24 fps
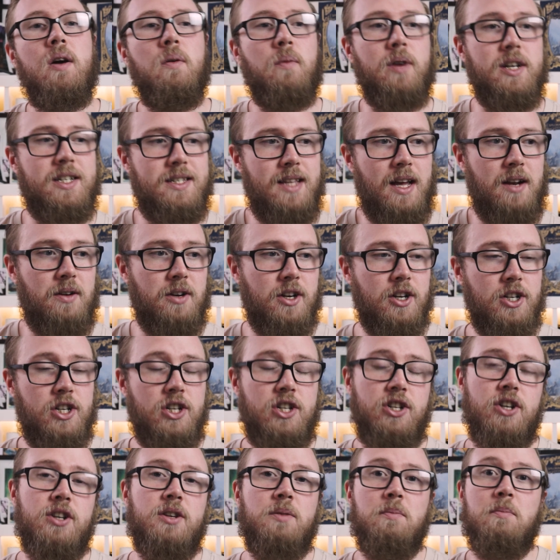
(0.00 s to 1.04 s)
which then
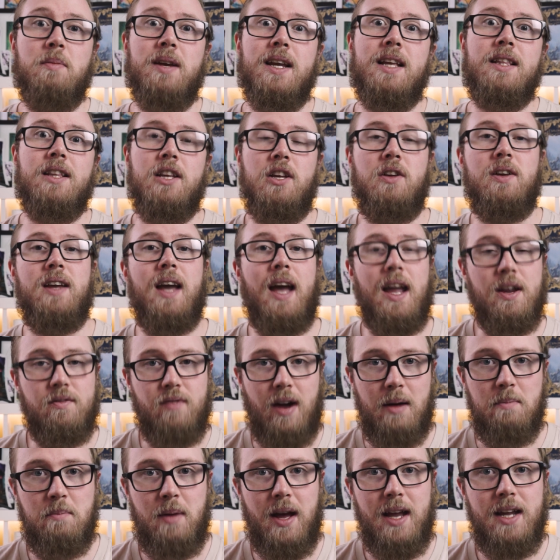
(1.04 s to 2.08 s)
should mean that you get a
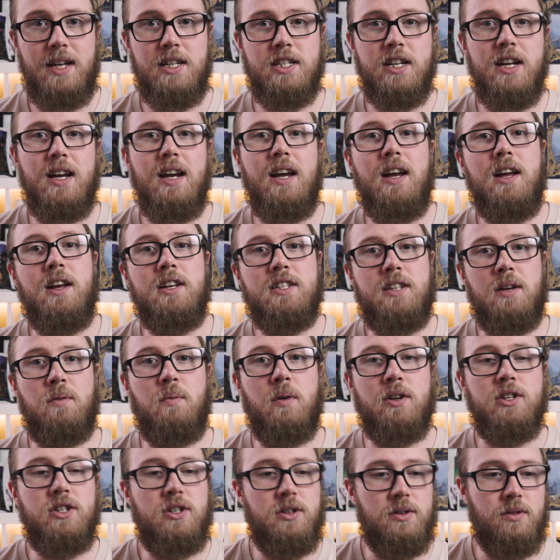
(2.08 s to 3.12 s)
rampage. So
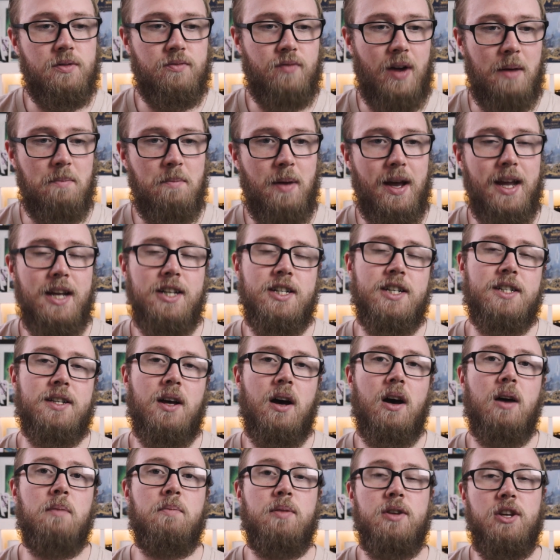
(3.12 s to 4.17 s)
once your rampage is
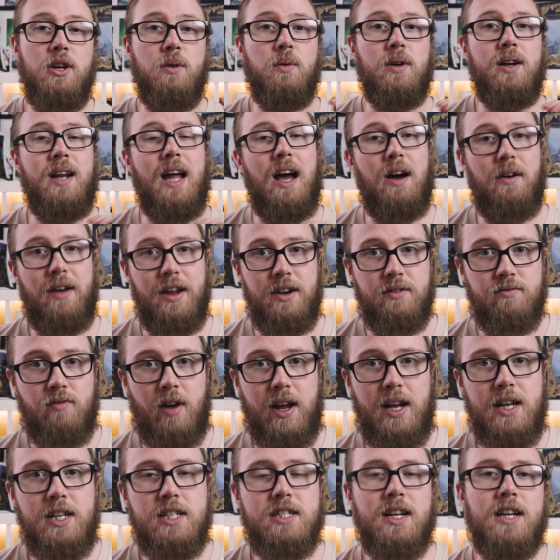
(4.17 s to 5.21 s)
up, you are now
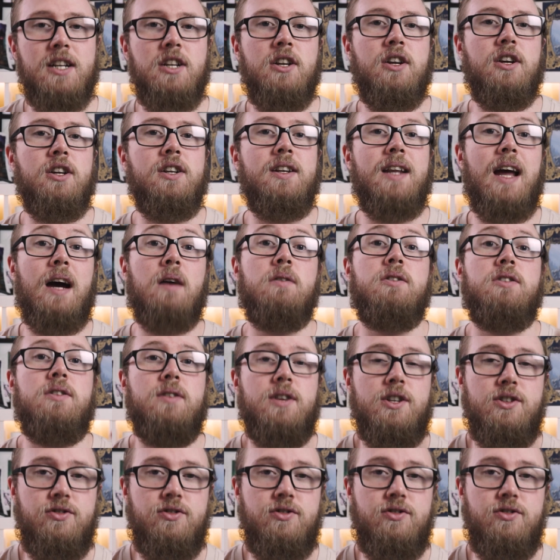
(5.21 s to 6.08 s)
enraged and you can now do a